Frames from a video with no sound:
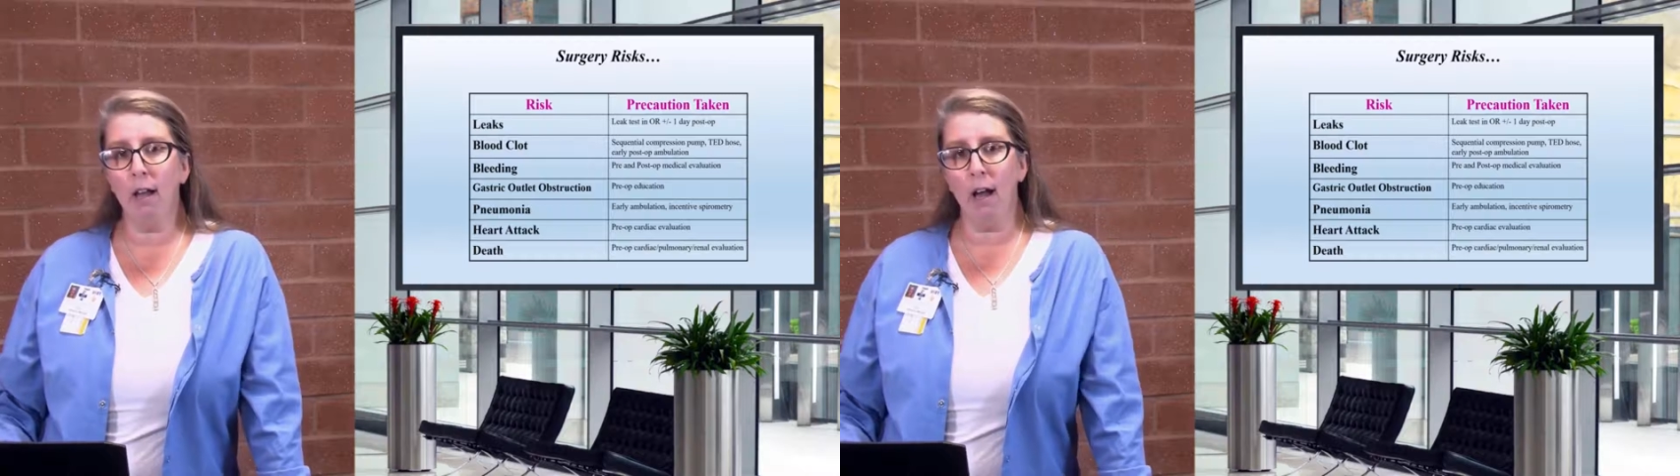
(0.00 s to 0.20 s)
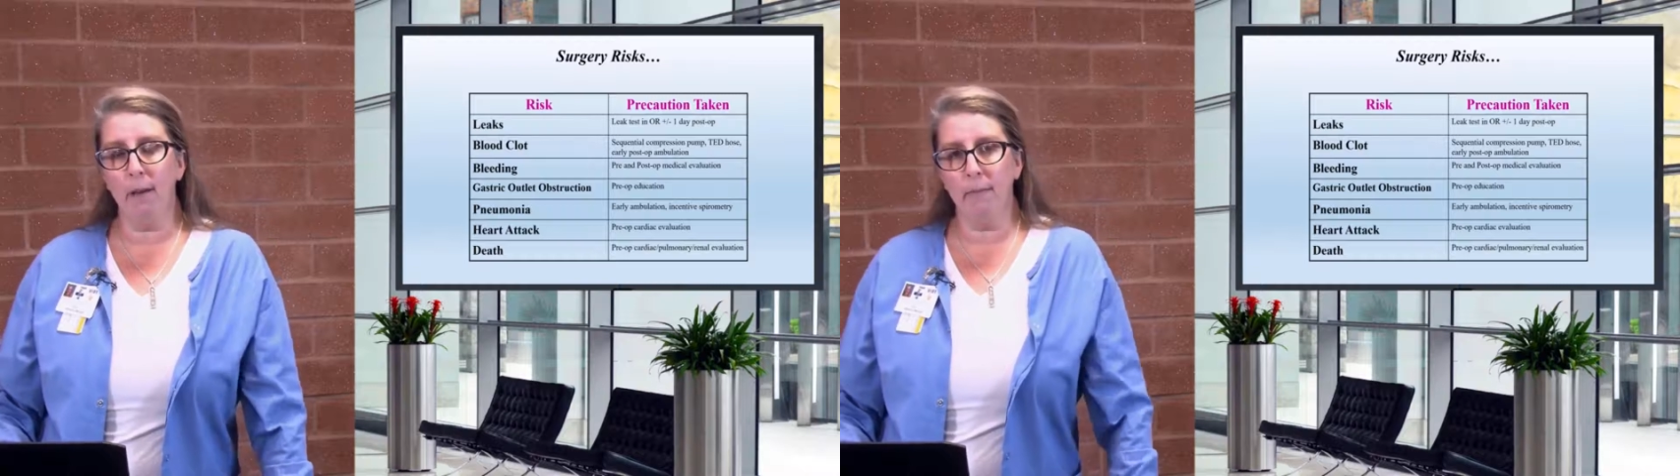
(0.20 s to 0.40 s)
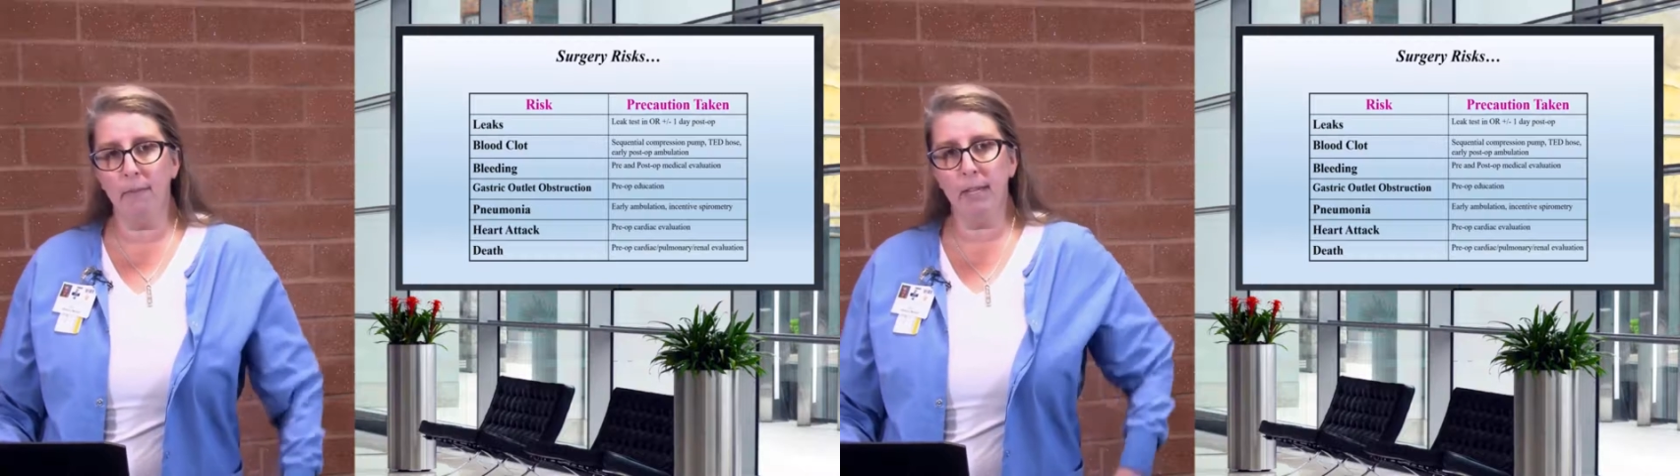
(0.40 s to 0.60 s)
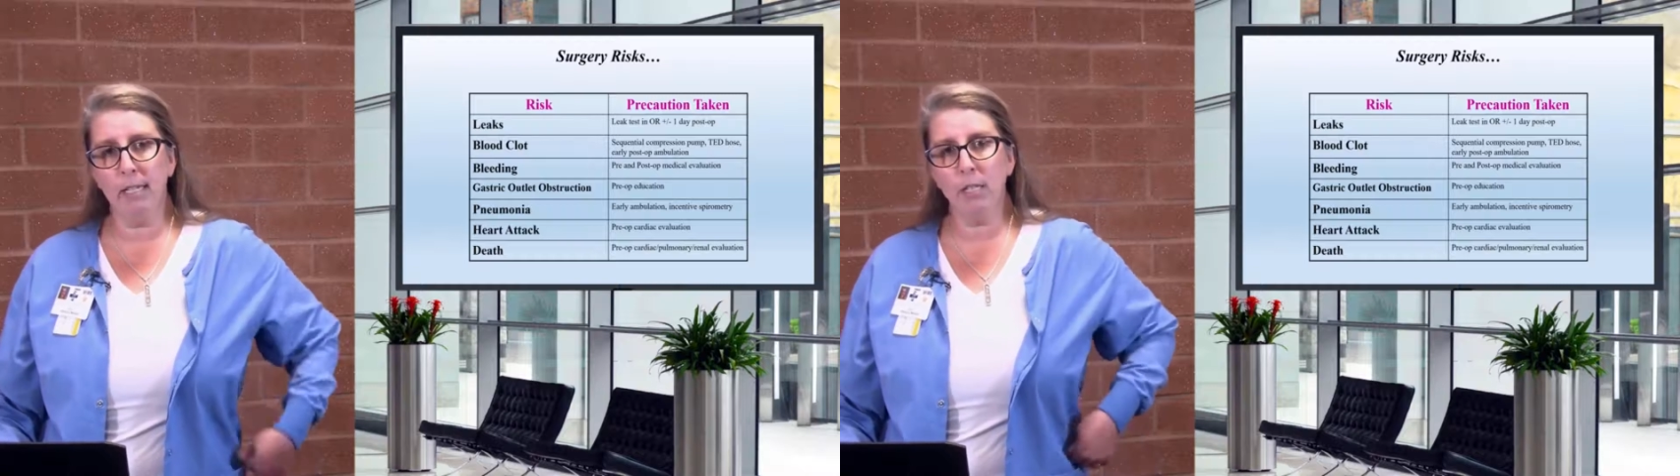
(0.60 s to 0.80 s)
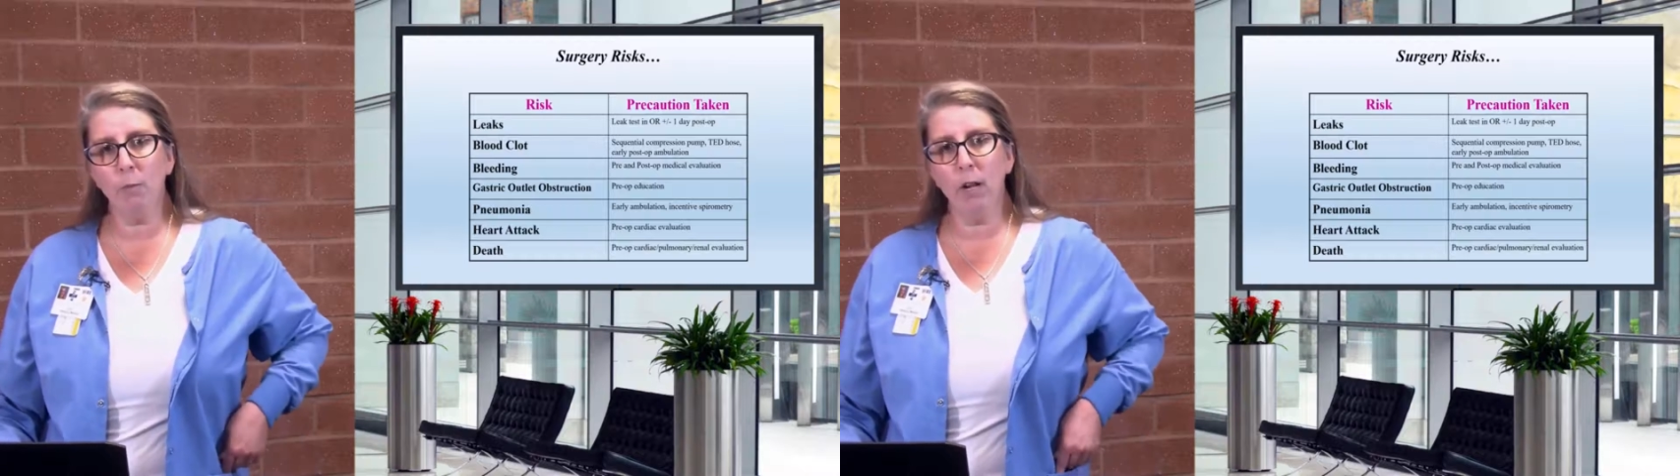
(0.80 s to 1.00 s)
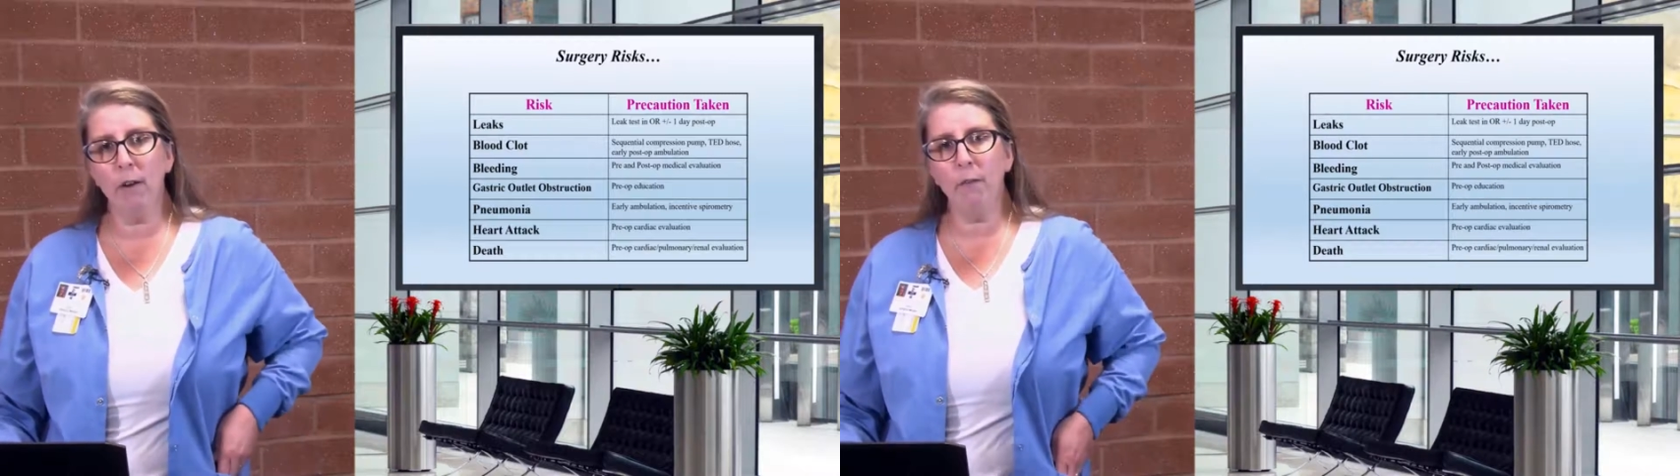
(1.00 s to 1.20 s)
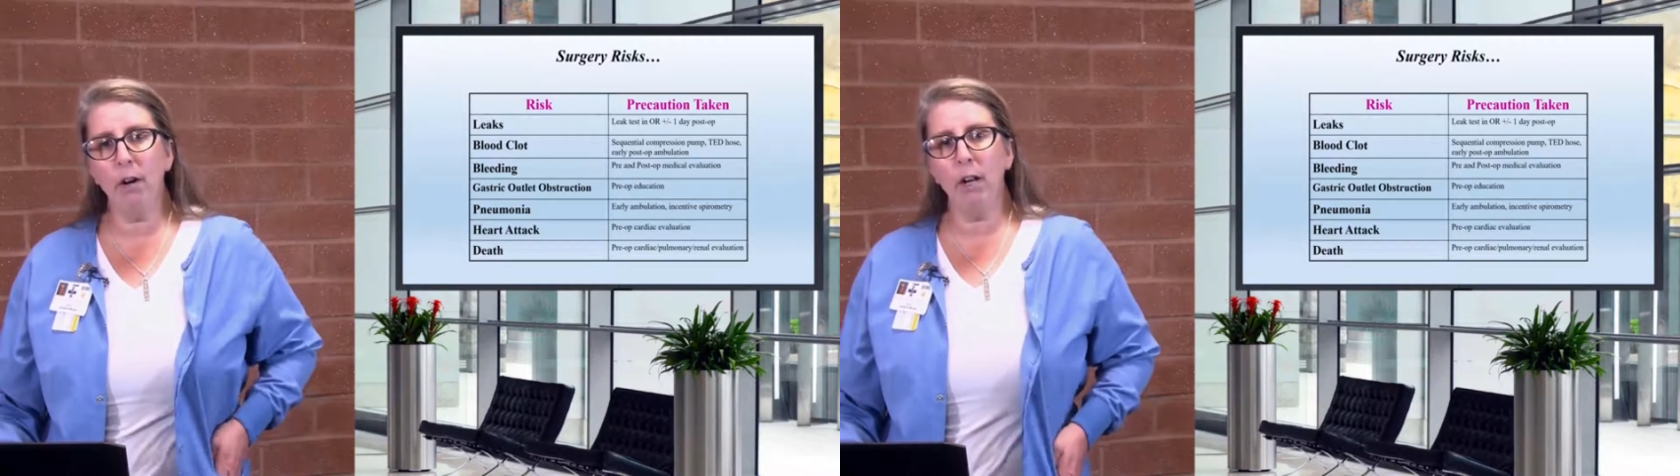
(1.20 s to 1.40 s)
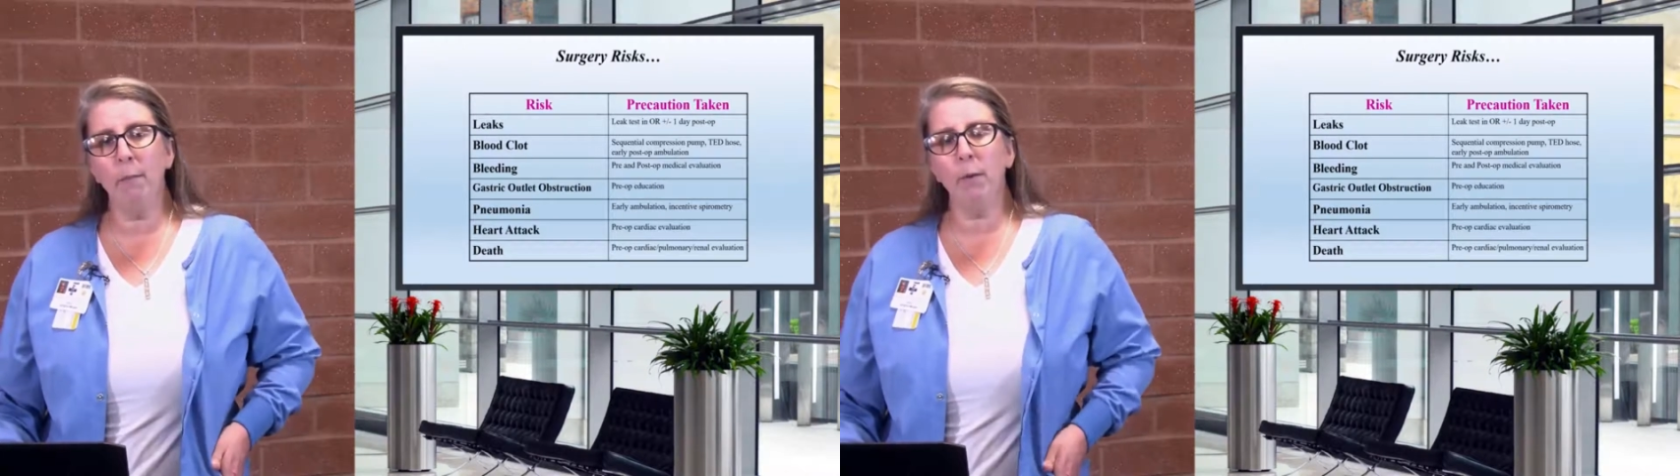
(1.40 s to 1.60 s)
clot. This is one of
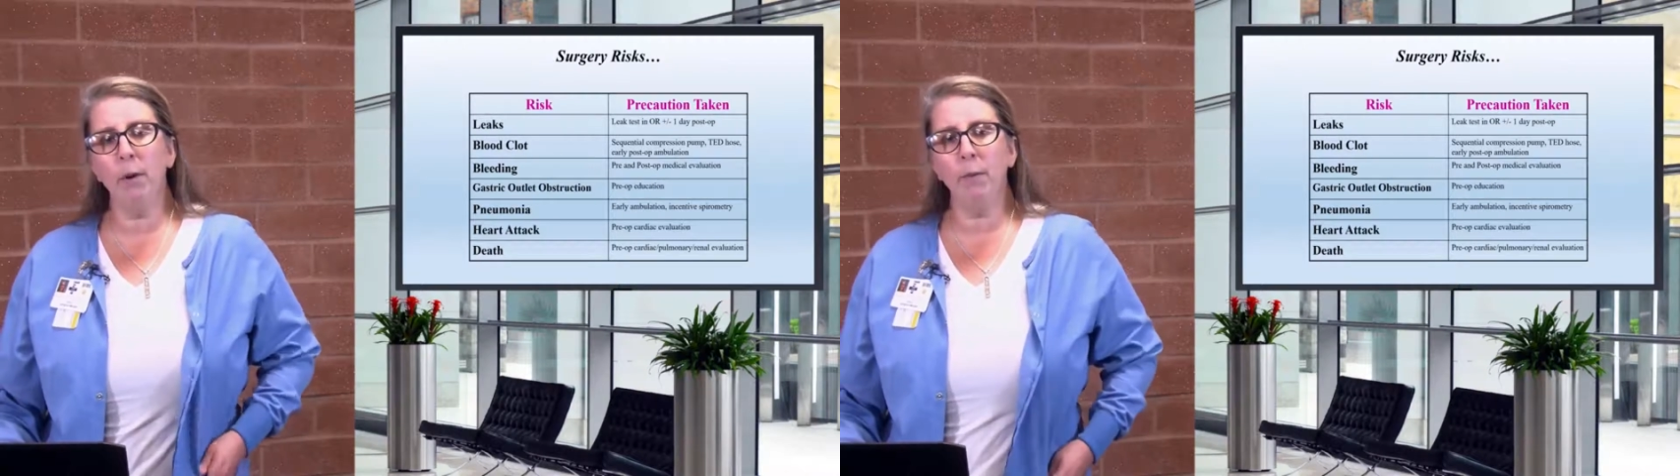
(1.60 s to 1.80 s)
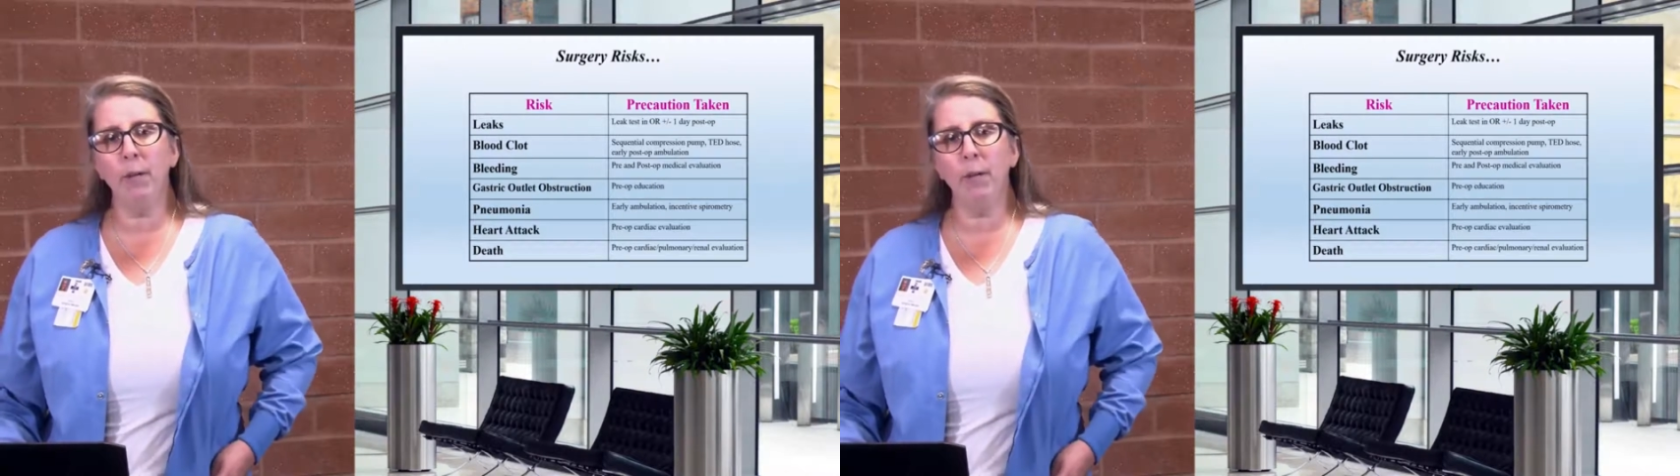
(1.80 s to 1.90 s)
our number one